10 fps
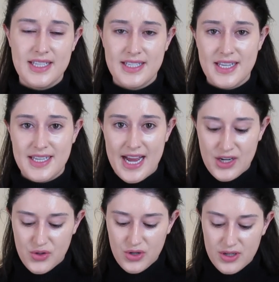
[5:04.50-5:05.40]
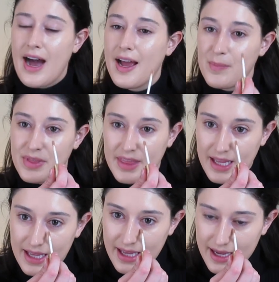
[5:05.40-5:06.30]
it says natural. I'm
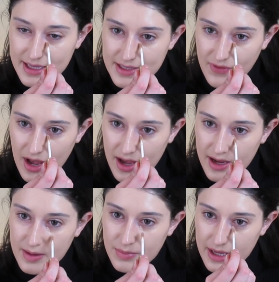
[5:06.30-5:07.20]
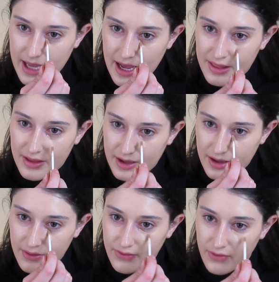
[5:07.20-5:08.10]
thinking it's fine, but yeah,
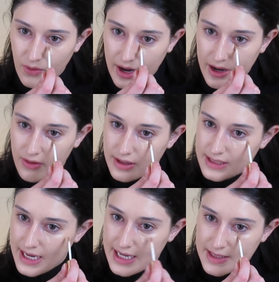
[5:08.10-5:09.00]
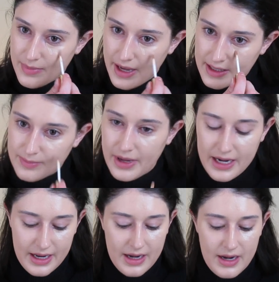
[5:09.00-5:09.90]
the fragrance aspect
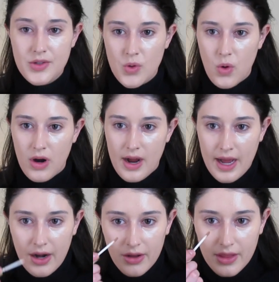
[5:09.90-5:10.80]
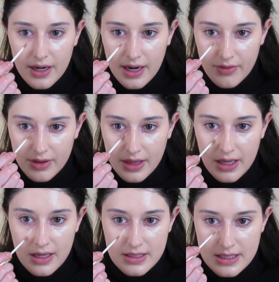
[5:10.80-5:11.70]
made it score higher than everything
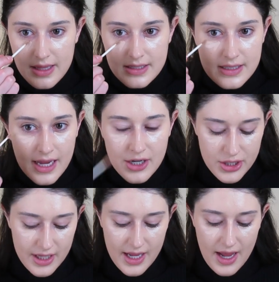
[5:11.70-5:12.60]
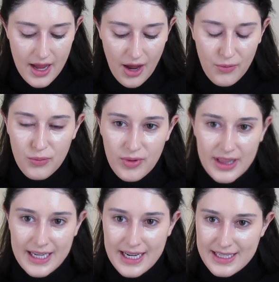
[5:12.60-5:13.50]
else. This is actually a
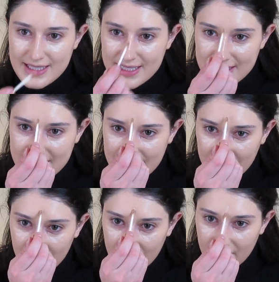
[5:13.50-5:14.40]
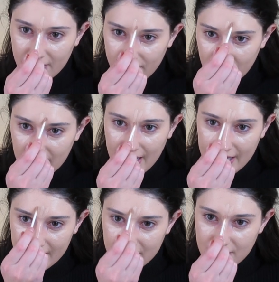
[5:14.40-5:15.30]
really nice concealer for
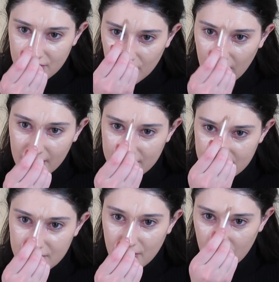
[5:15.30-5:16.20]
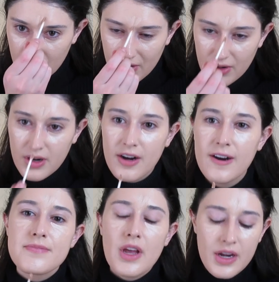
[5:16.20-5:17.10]
like
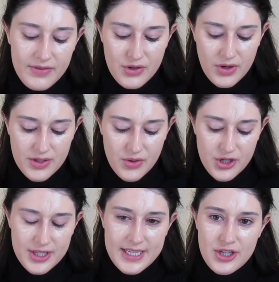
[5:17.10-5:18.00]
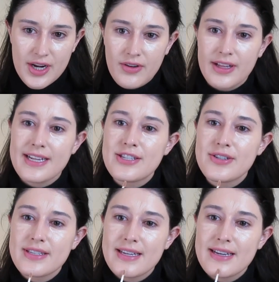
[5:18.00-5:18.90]
drugstore. Not even drugstore, just in general. It's
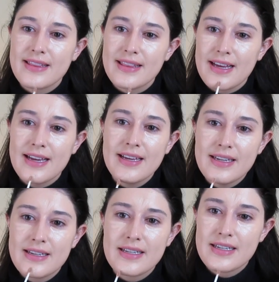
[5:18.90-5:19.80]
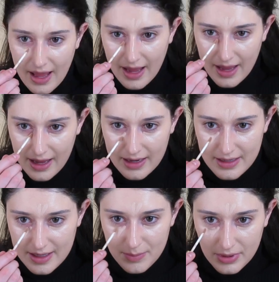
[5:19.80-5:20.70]
just like light and
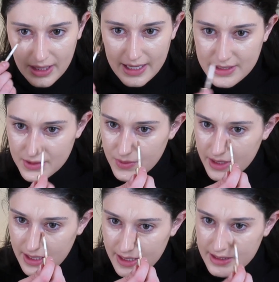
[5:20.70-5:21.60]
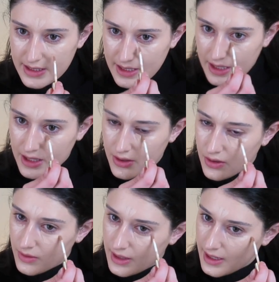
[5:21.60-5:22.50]
it blends really nicely. Like you
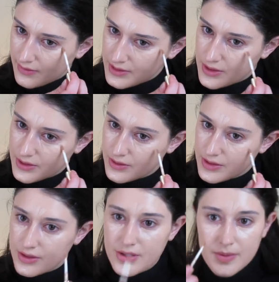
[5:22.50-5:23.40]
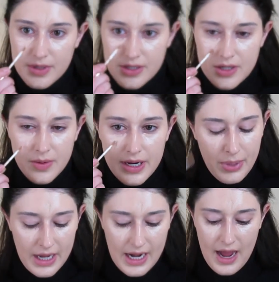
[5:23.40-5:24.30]
don't really have to do too much to it,
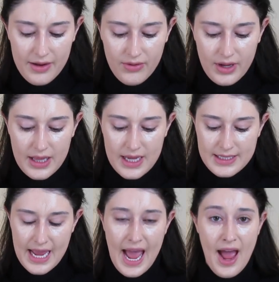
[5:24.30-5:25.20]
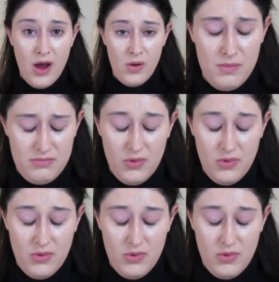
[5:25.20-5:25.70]
but I've realized how,